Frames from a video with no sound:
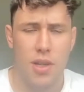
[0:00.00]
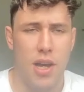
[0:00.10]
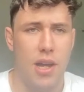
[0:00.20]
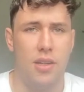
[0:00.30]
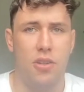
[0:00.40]

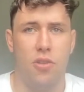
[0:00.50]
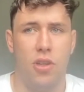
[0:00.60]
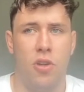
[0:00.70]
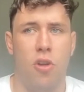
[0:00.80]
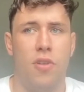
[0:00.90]
and the
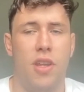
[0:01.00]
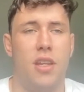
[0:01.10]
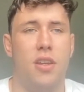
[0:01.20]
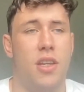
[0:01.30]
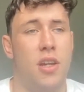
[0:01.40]
coffee
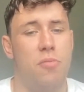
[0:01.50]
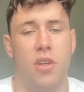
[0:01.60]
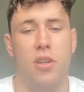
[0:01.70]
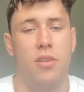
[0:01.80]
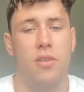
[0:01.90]
that he comes
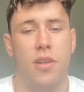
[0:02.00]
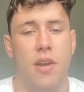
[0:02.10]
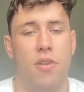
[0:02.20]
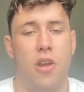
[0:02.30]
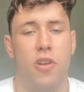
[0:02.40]
in
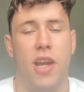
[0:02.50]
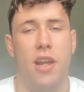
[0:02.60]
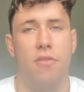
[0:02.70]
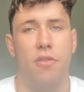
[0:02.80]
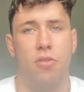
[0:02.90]
every now and
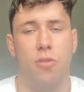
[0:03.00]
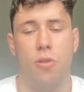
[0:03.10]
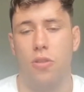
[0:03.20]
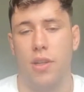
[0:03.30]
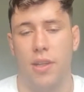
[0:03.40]
again for the
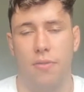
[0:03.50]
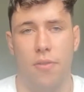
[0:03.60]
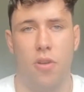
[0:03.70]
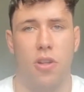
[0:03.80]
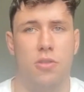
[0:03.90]
squad. Like if
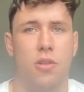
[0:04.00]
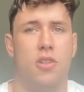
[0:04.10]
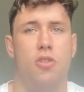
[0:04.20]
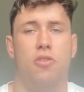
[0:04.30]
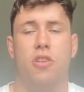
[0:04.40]
we've got a
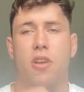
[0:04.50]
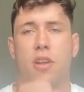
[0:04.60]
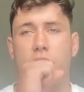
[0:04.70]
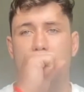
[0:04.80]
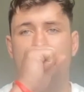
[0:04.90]
Tuesday
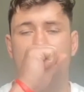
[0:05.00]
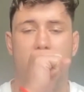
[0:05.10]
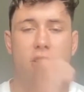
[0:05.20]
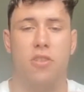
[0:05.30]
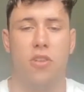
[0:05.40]
training session or
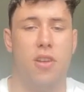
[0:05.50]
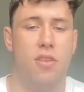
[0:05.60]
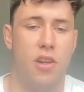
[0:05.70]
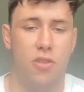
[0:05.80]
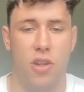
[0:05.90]
a Thursday training
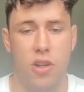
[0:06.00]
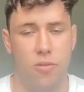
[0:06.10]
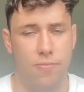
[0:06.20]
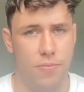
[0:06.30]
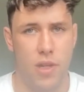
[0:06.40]

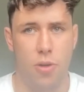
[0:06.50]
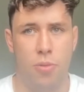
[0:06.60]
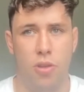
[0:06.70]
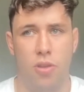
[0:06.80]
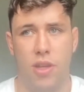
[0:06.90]
session, he'll
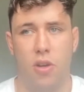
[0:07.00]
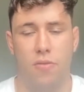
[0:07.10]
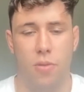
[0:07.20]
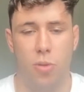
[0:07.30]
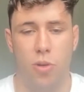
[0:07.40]
put the thing on
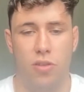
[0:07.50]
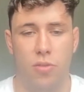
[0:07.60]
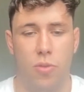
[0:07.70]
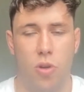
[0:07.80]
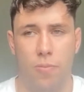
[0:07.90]
for the boys,
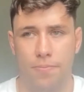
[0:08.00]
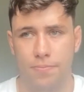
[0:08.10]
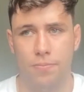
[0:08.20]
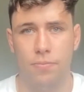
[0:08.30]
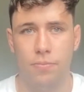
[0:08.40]
and we'll
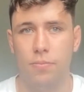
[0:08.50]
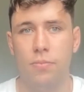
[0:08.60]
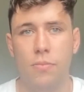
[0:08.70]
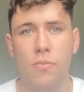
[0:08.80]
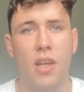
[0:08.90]

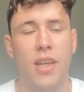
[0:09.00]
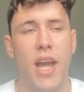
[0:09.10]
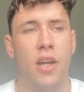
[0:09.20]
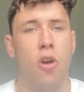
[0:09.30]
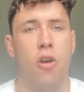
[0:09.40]

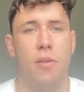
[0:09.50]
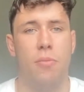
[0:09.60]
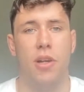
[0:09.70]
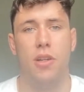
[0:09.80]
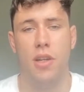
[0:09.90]
get a coffee.
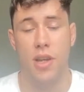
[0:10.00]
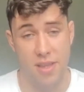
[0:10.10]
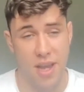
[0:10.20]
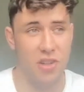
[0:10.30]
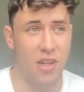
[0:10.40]
But
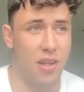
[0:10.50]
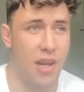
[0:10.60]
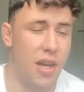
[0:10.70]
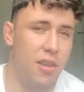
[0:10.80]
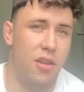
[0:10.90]
he's actually
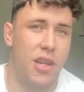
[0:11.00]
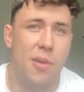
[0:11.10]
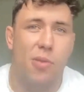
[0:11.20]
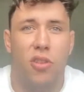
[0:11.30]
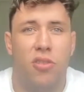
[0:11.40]
at the
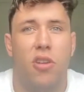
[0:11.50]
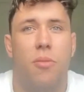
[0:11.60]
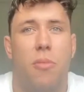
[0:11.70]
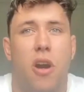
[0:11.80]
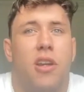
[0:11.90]
neighbourhood
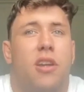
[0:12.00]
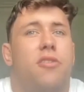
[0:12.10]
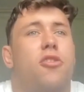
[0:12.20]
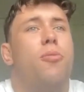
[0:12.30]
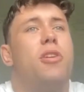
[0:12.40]
stock market in
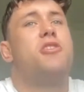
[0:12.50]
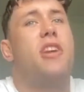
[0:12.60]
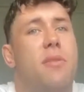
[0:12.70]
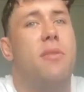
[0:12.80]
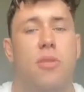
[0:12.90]
Stockbridge in
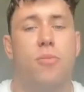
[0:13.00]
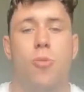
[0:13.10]
Edinburgh at the